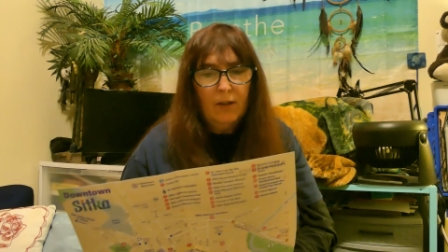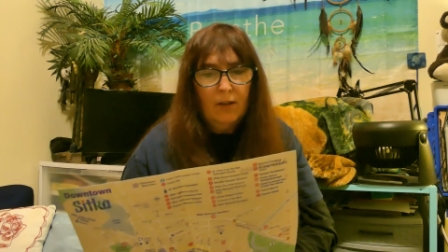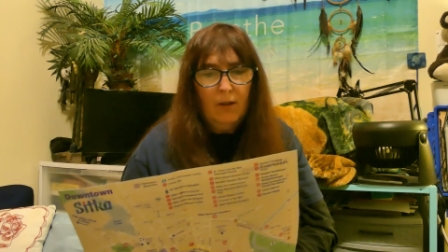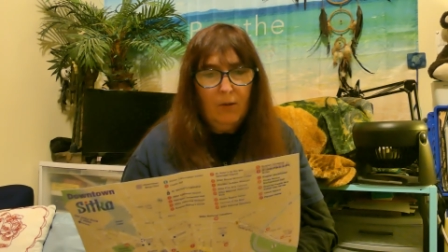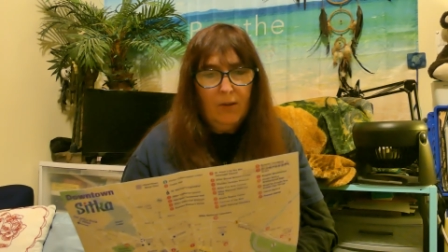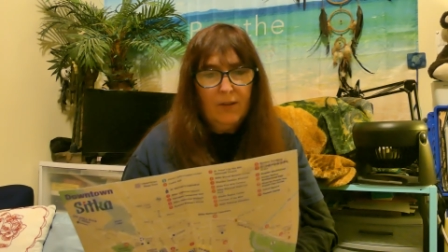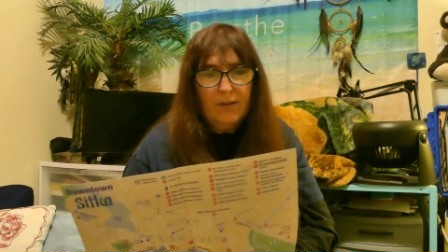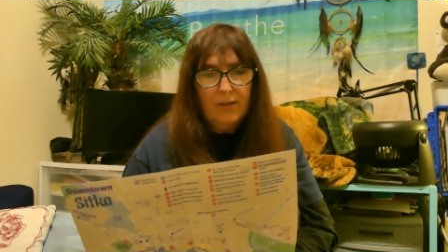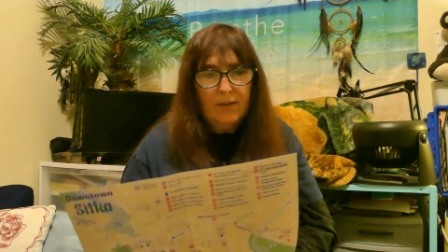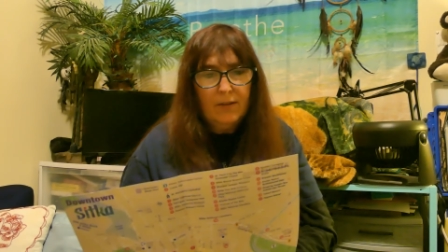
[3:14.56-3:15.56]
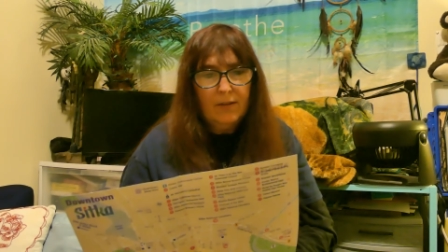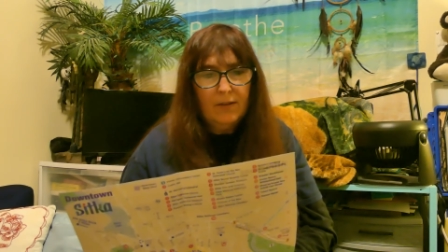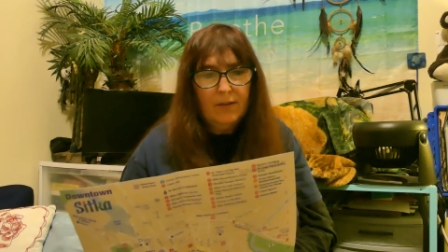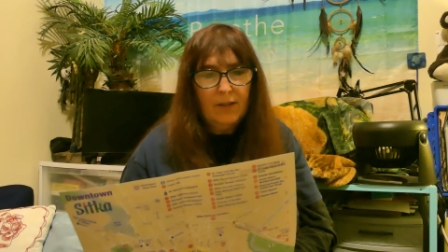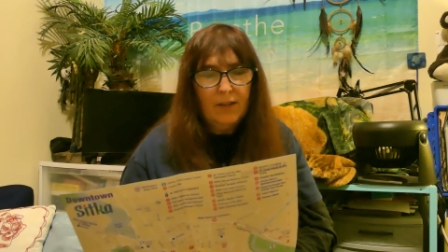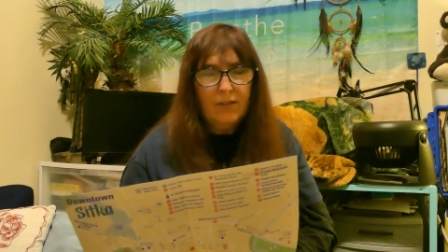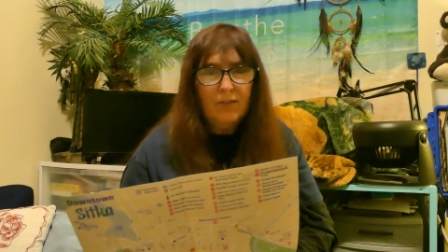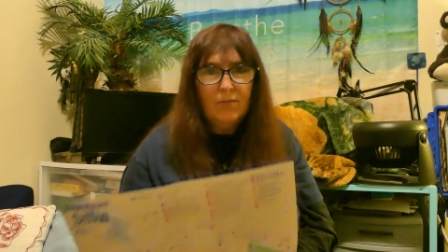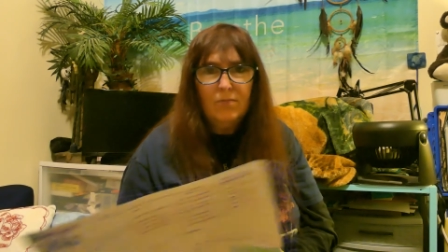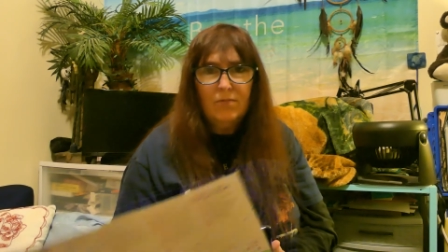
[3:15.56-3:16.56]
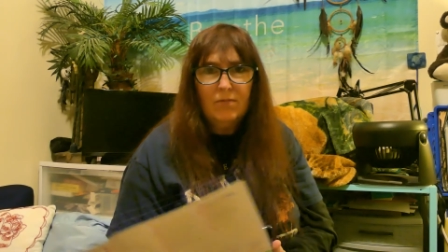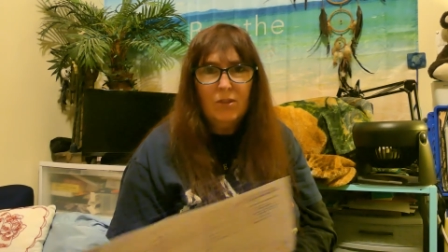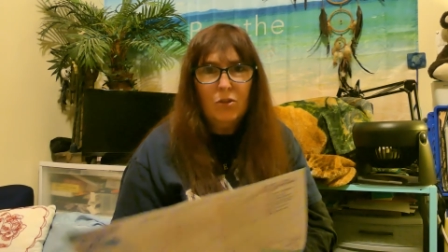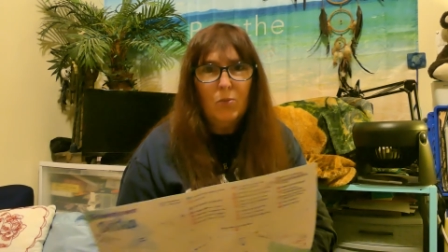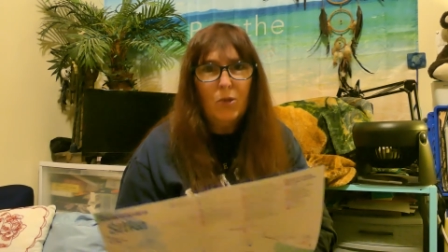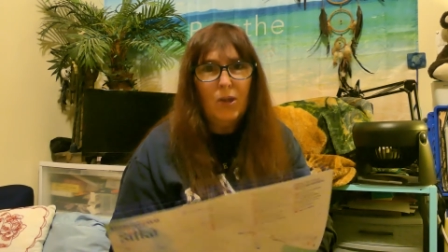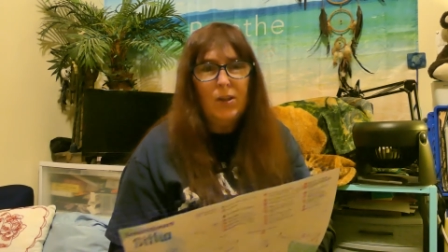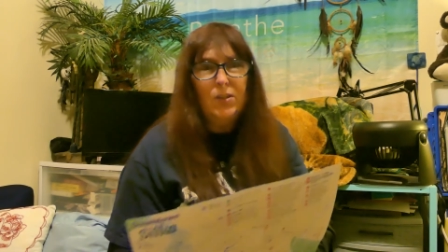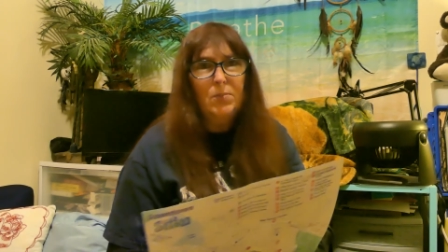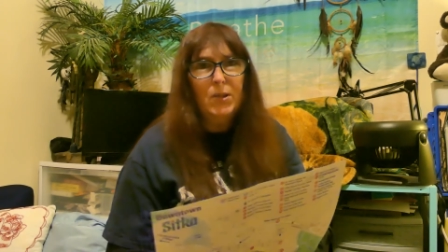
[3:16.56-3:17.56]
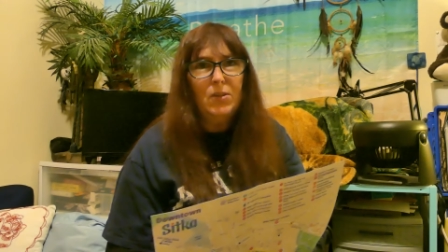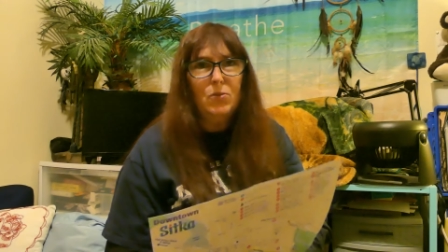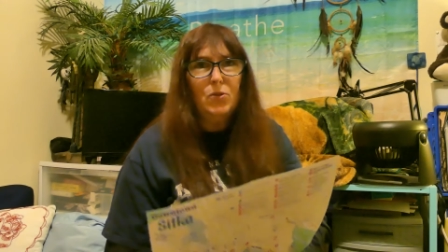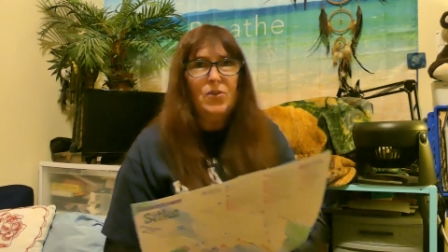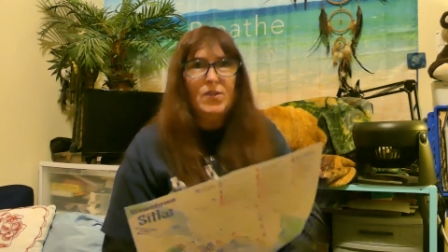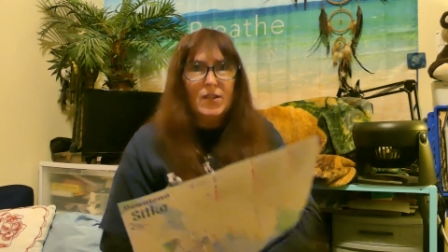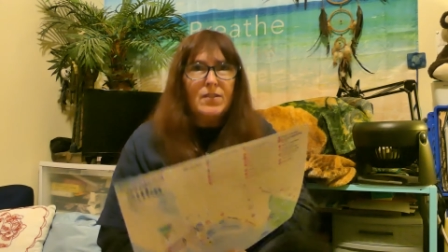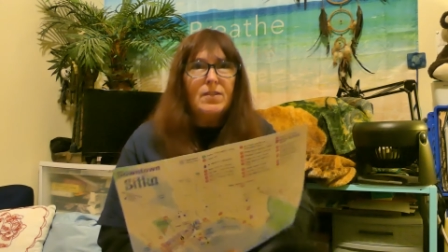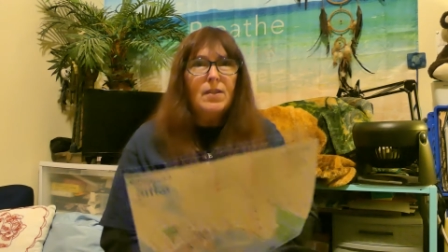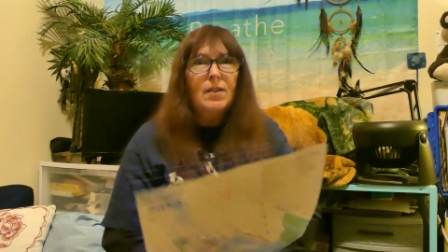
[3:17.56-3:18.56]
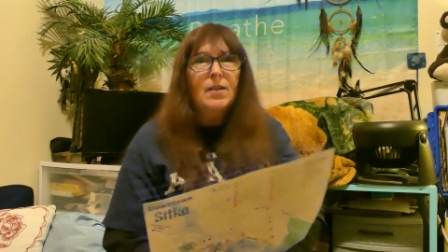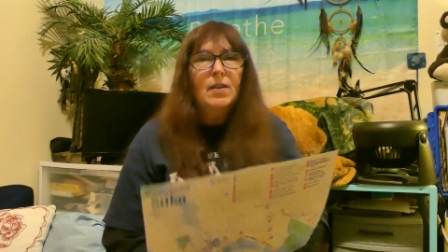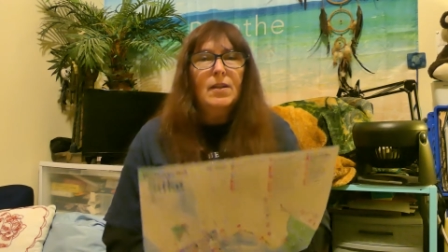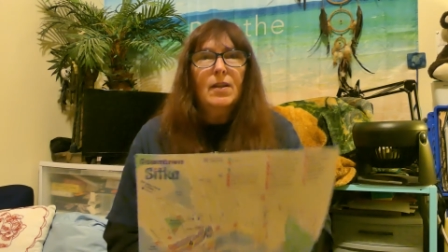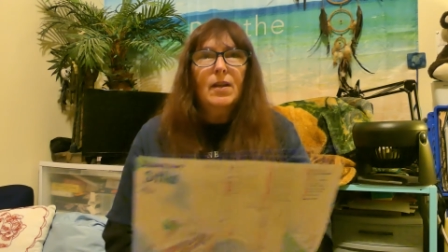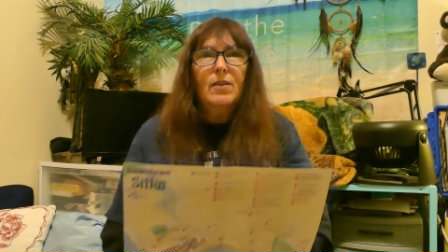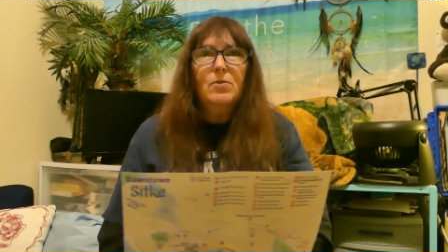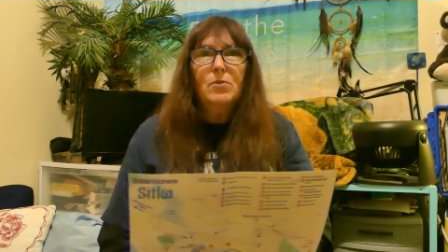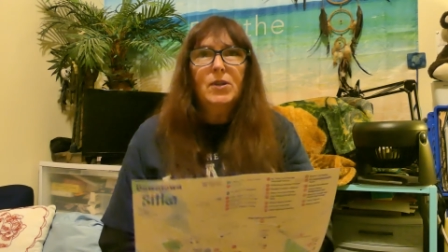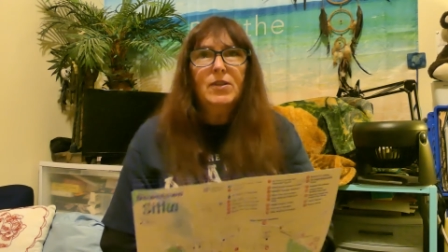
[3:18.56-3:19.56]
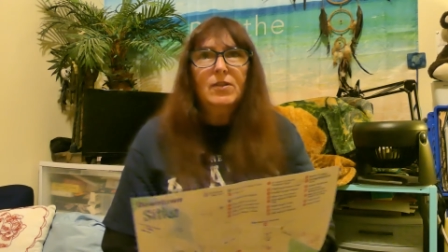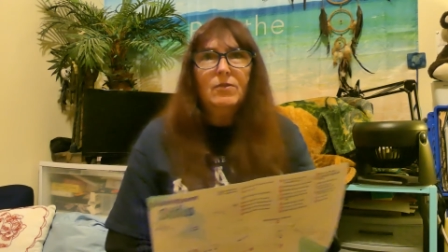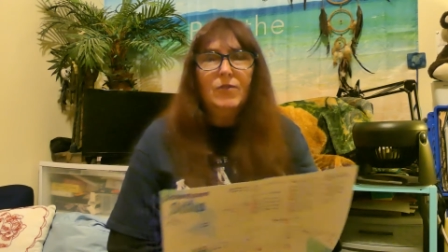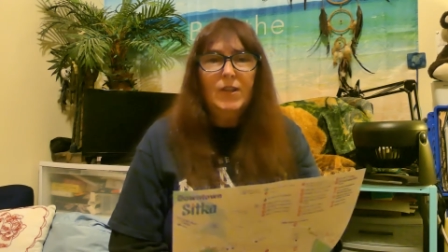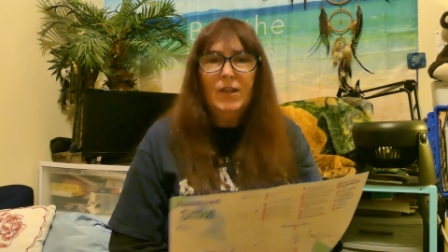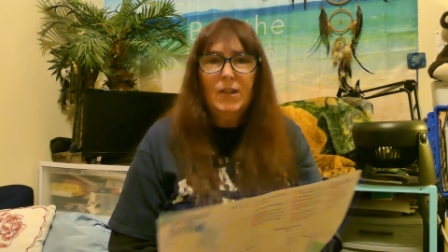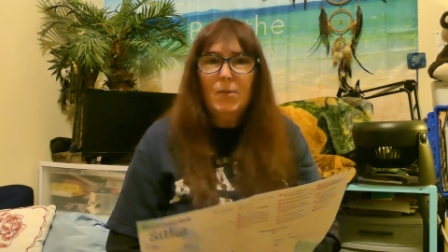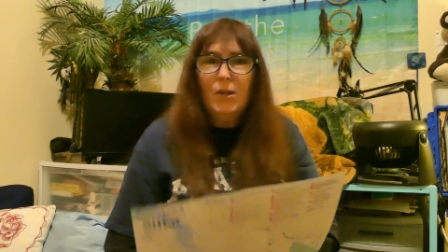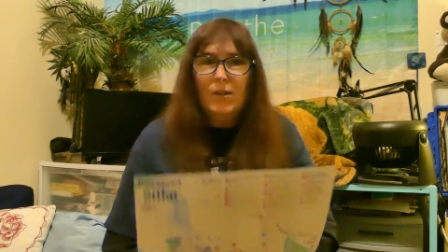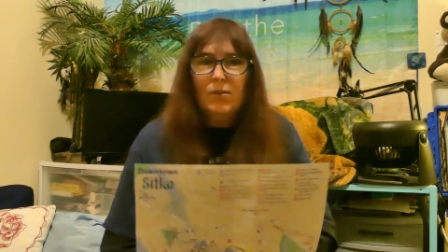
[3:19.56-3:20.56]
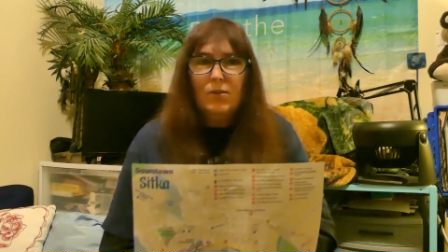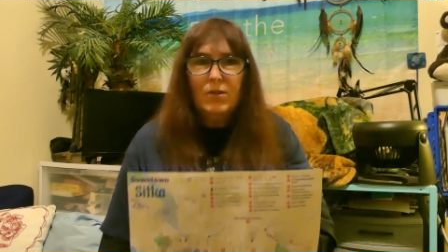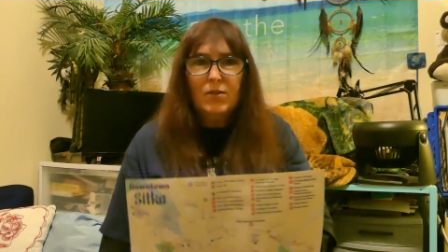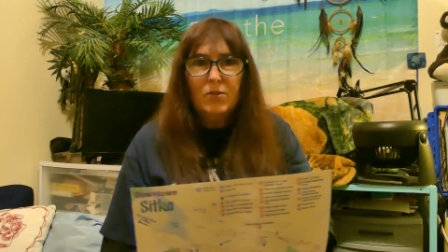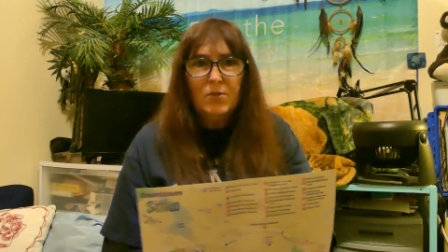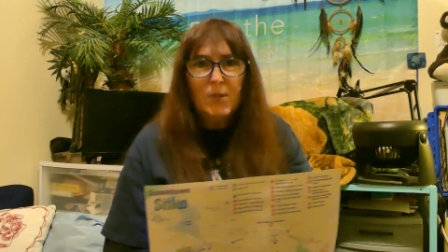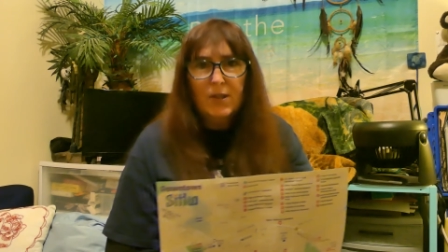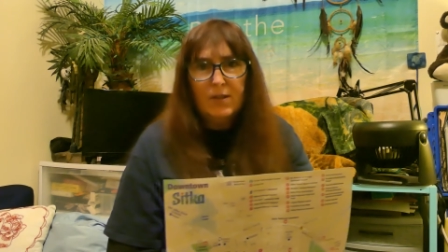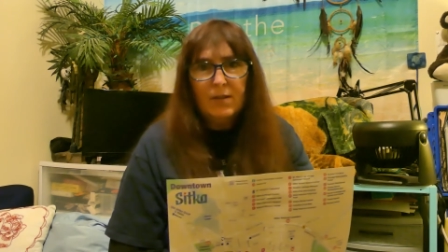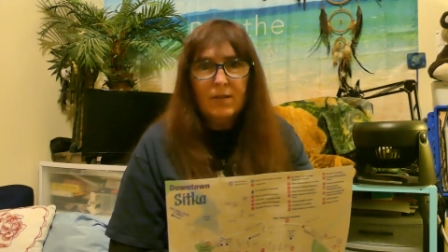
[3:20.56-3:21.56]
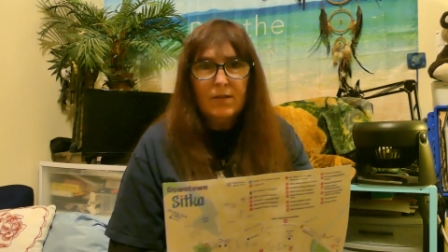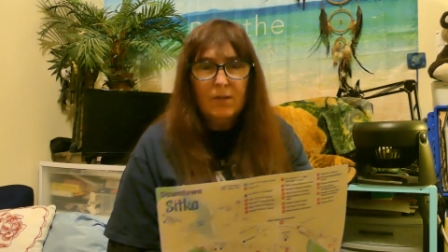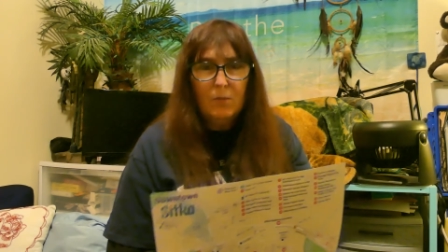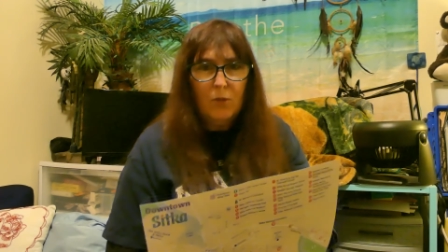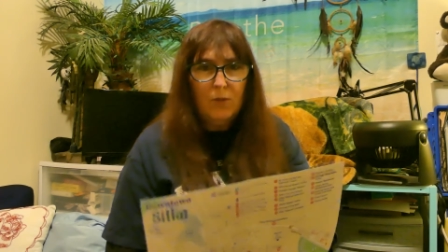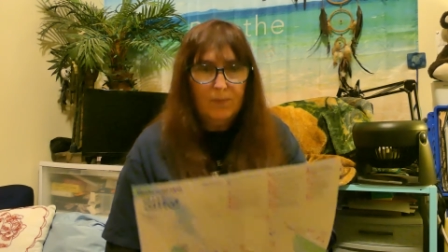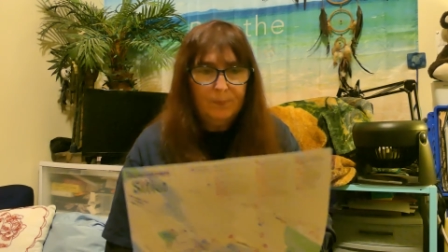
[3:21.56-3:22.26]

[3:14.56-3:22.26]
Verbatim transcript: always like to incorporate it into my tours because I don't want to offend anybody or disrespect someone.